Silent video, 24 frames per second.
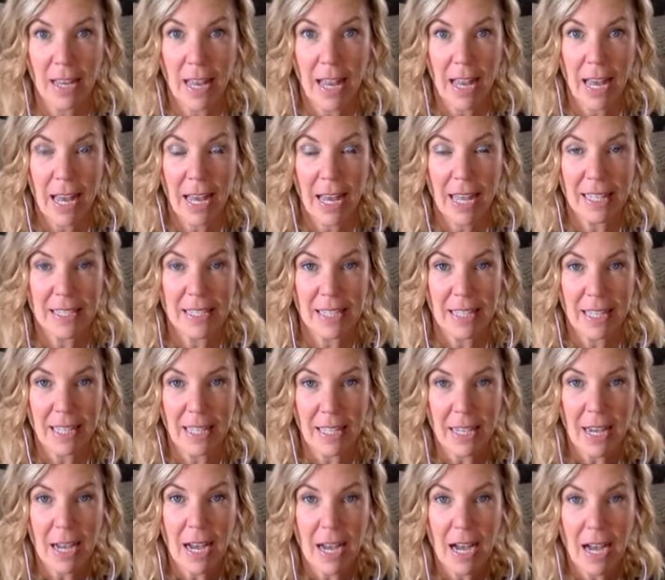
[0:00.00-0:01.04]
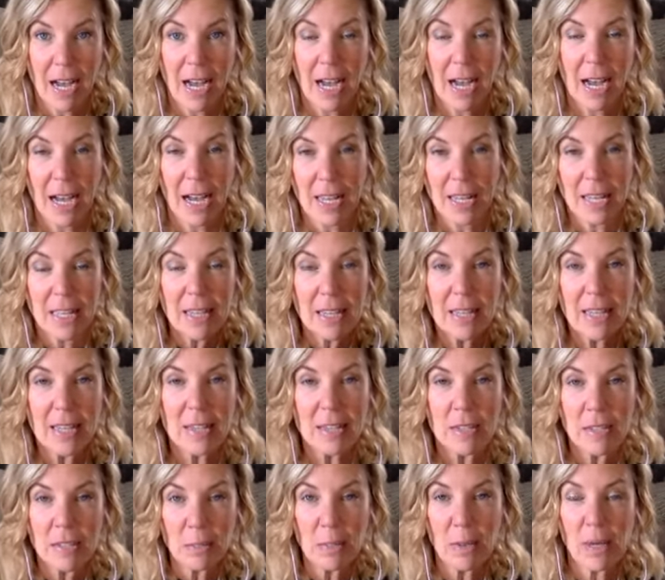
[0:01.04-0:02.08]
It's like in
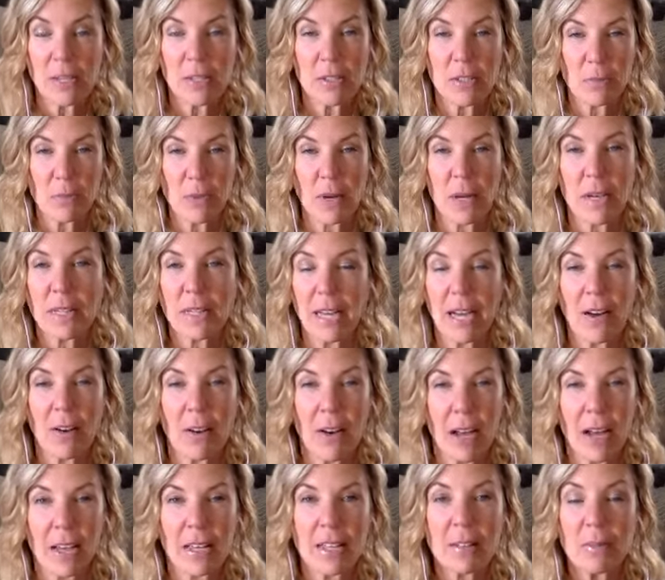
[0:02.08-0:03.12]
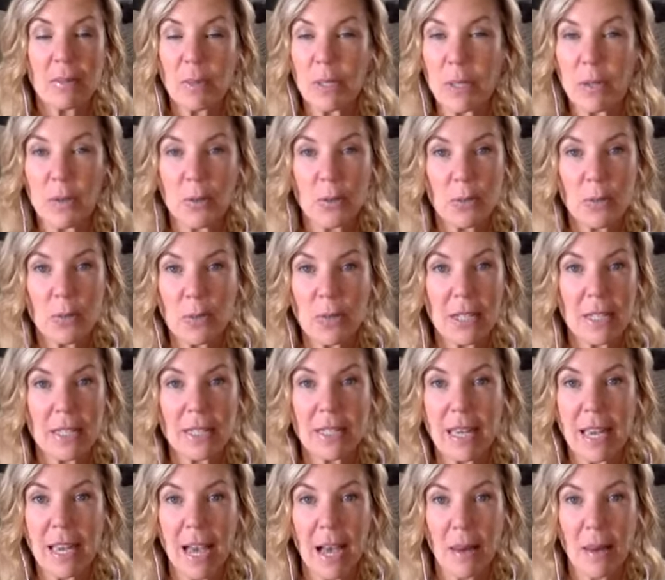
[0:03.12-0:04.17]
this space right now, I can be in a
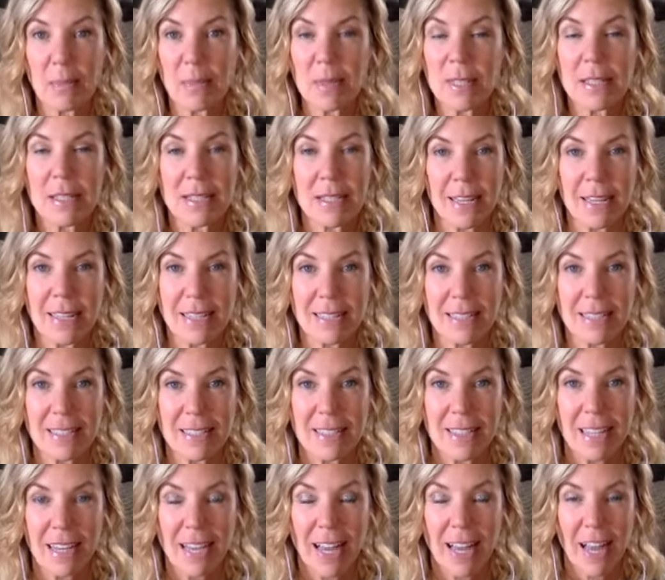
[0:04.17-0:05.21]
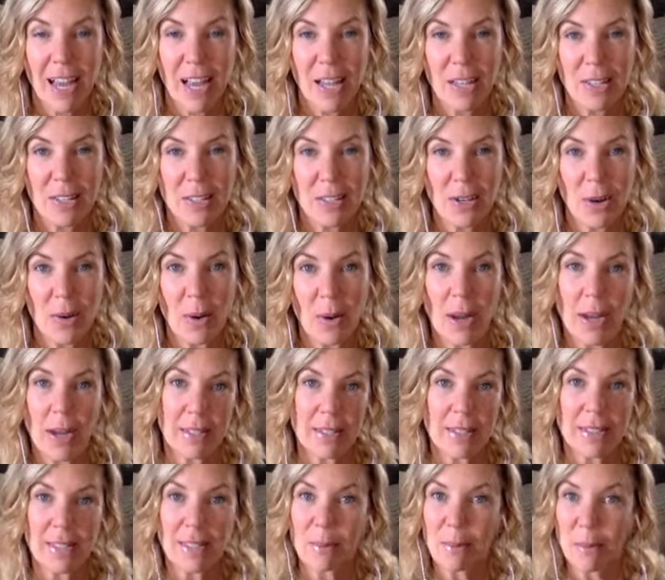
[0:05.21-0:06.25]
really happy state. And so I can
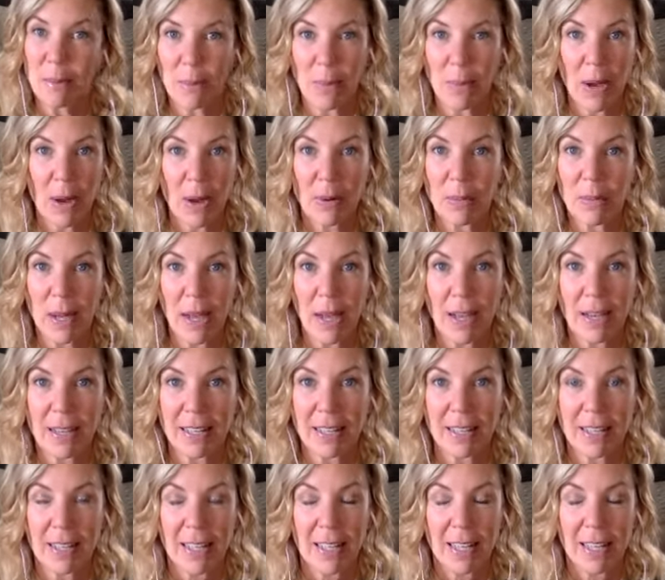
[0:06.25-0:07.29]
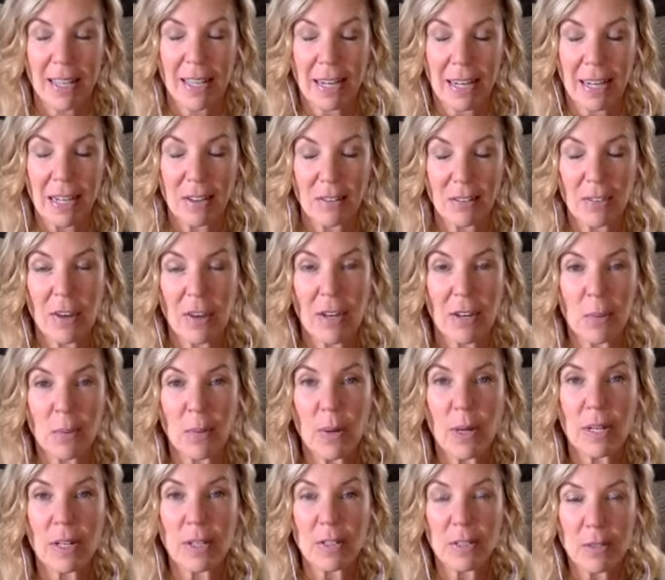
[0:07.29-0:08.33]
take my power back. And I can find a
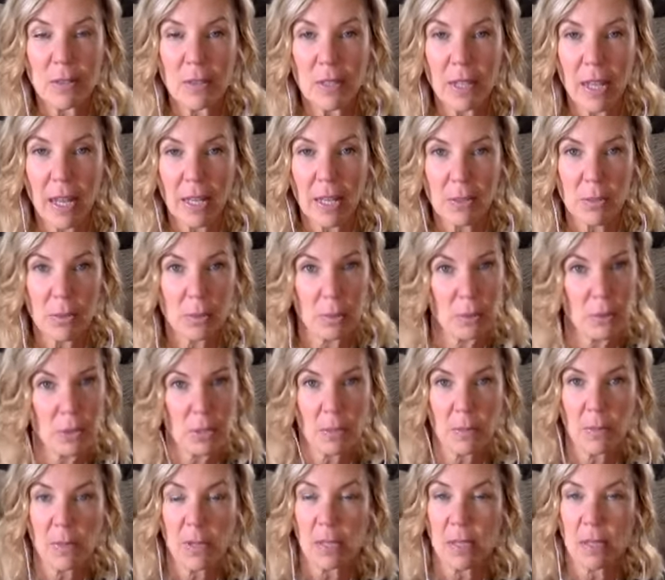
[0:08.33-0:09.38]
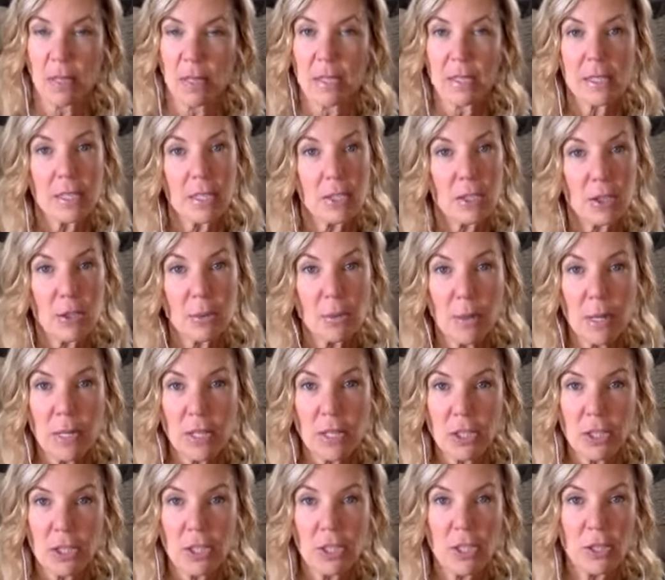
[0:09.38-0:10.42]
way to do that through some of the things that you
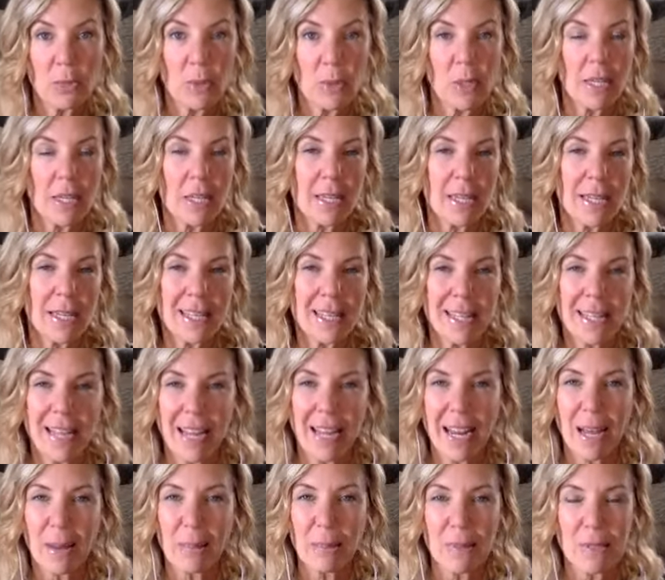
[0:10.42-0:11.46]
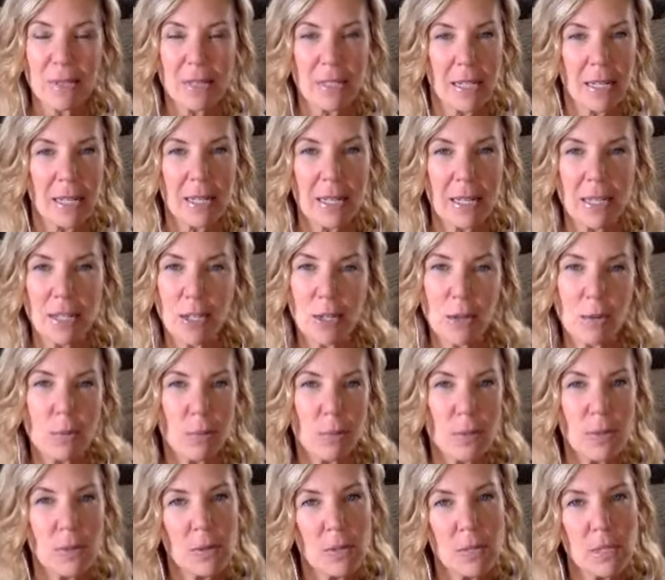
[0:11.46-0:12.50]
mentioned. We can get in that happy state,
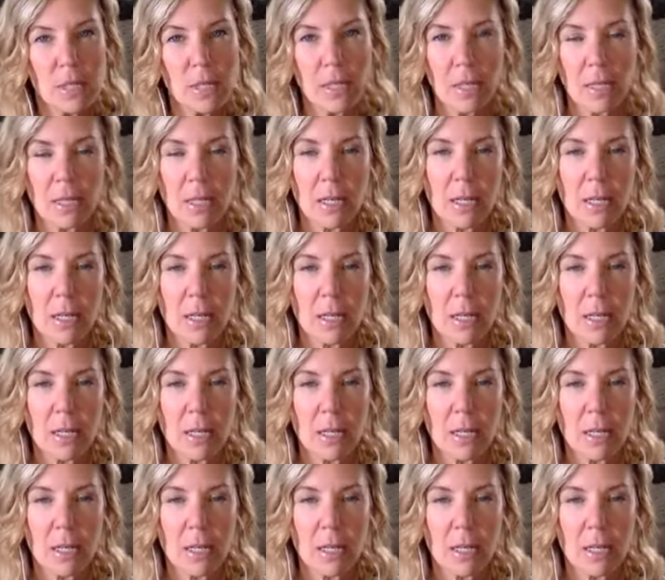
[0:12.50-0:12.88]
music and